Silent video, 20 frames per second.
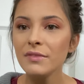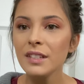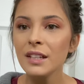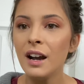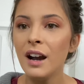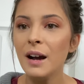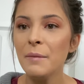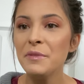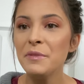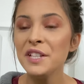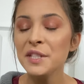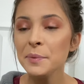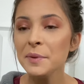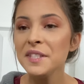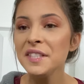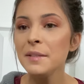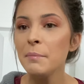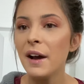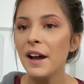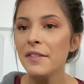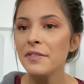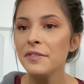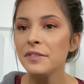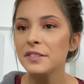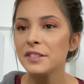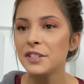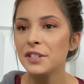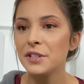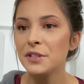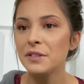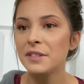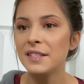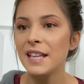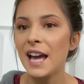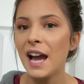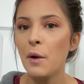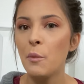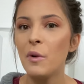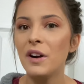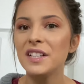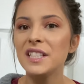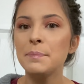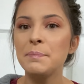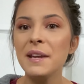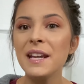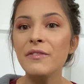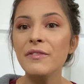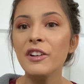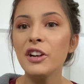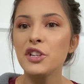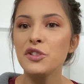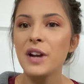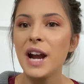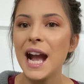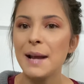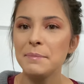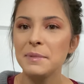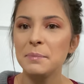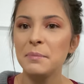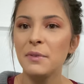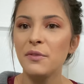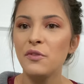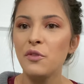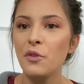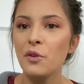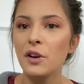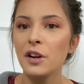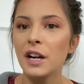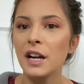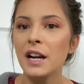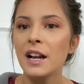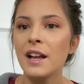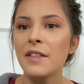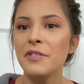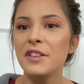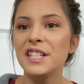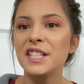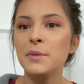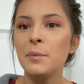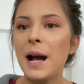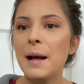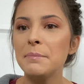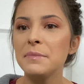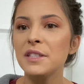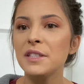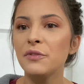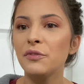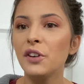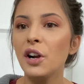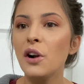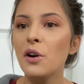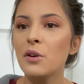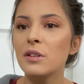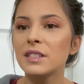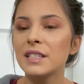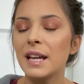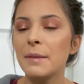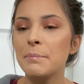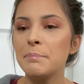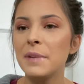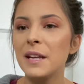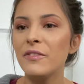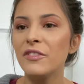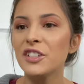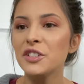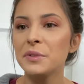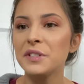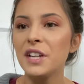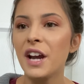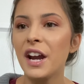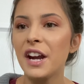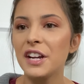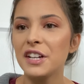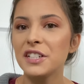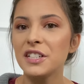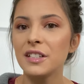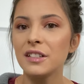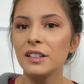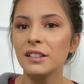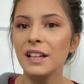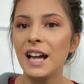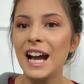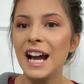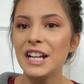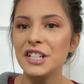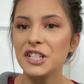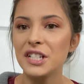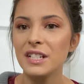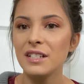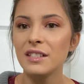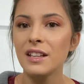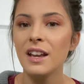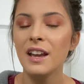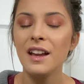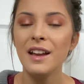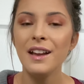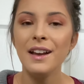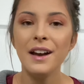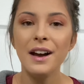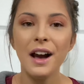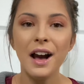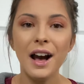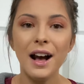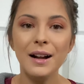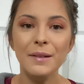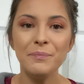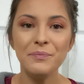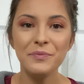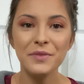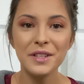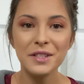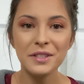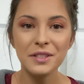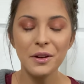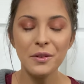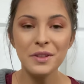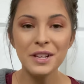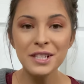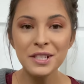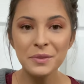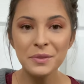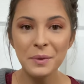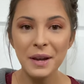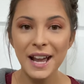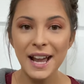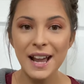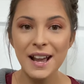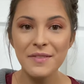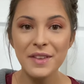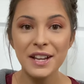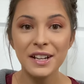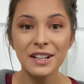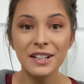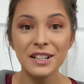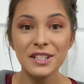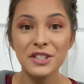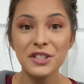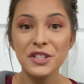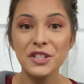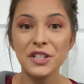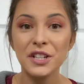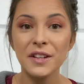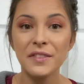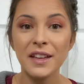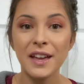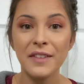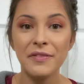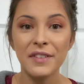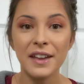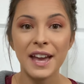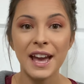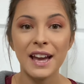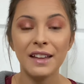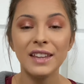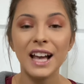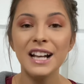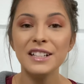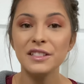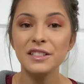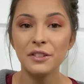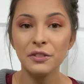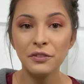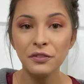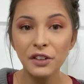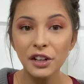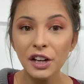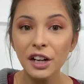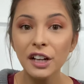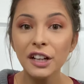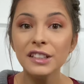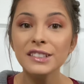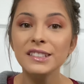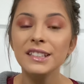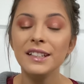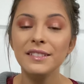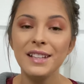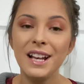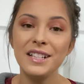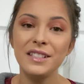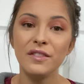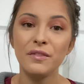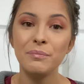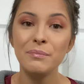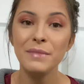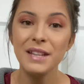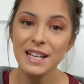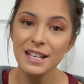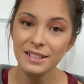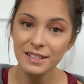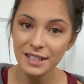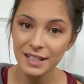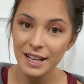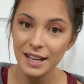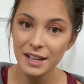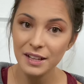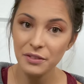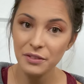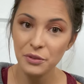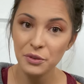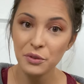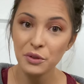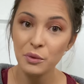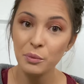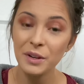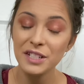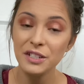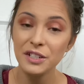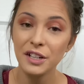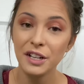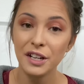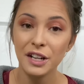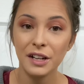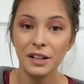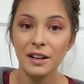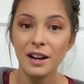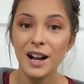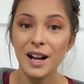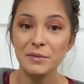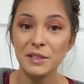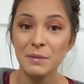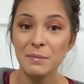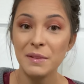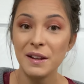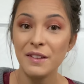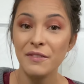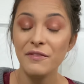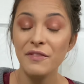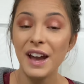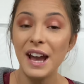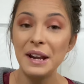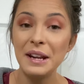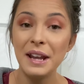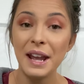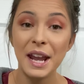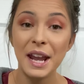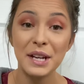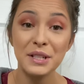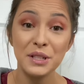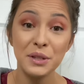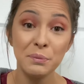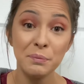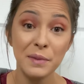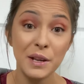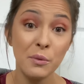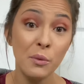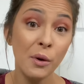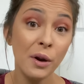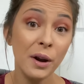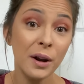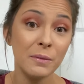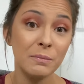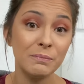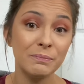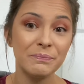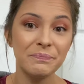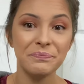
Um, this was the month to set one's beaver traps before the swamps froze and beavers retired to their lodges. Um, so this way they could ensure that they had lots of furs and lots of meat to get through the winter um, to be fed and to be warm.